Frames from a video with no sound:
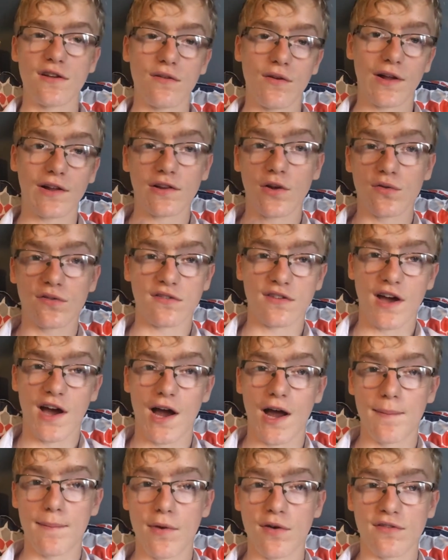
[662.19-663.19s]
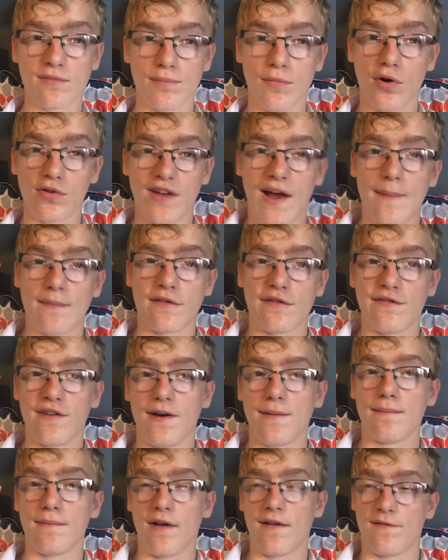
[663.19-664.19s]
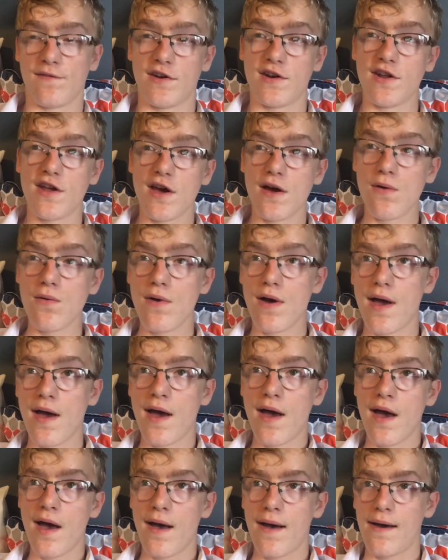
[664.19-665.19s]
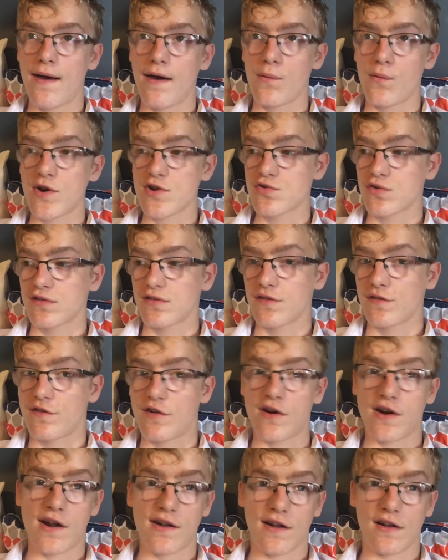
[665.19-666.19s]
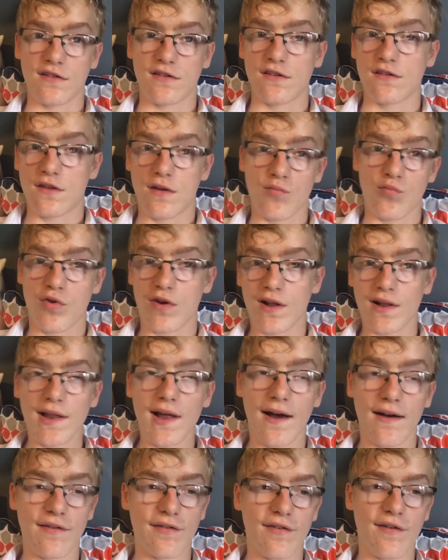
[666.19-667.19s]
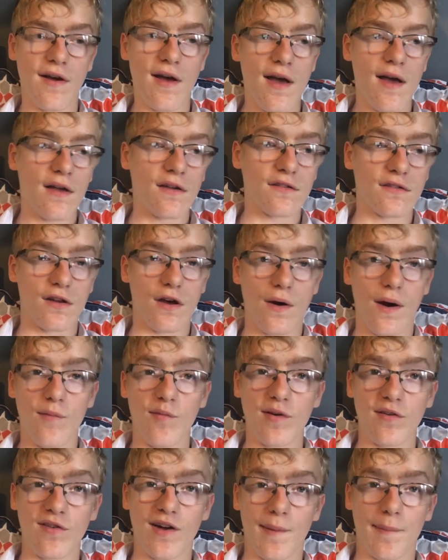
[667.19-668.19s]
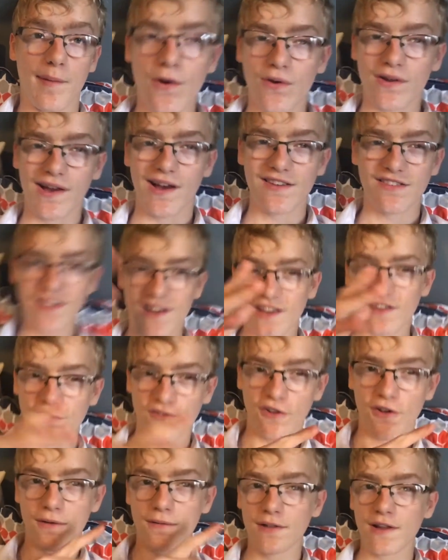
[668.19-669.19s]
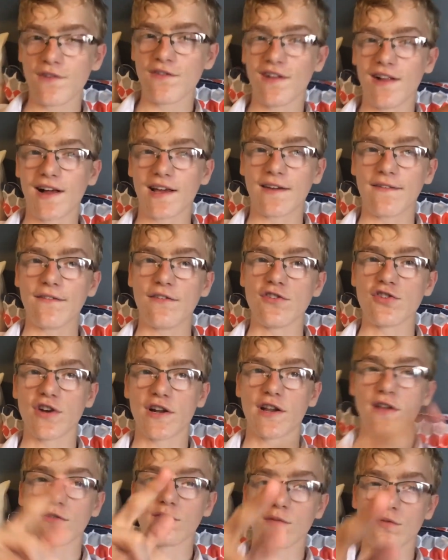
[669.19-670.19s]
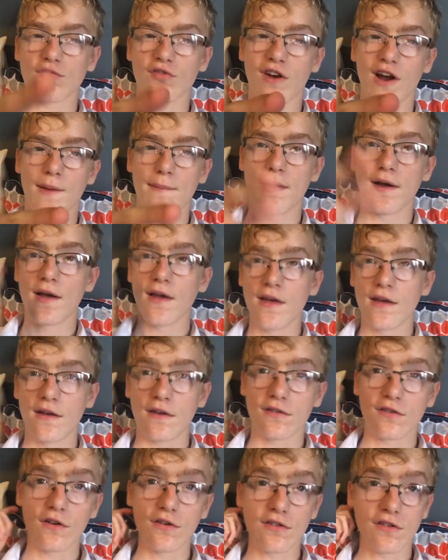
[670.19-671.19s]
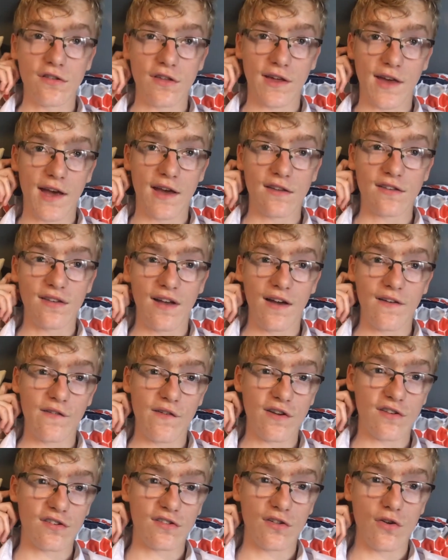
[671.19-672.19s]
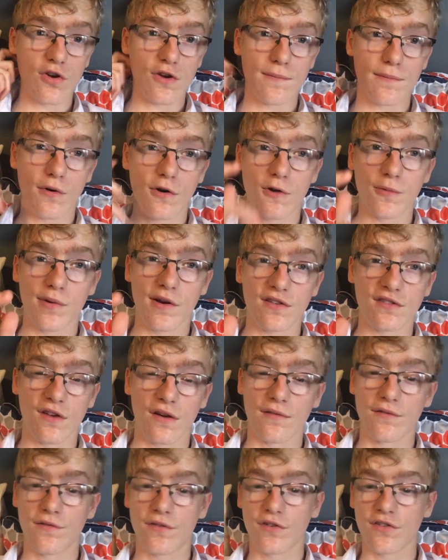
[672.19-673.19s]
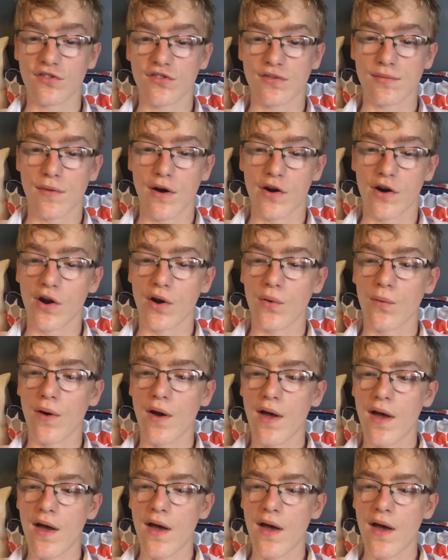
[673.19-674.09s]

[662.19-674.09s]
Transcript: I had loads of time, more time to film a video, which was the Fortnite dances in real life. So I'm really happy. Anyway guys, so that is the vlog. Leave a like if you enjoyed it, subscribe. It's also the Kate Cyber vs Logan Paul press conference tomorrow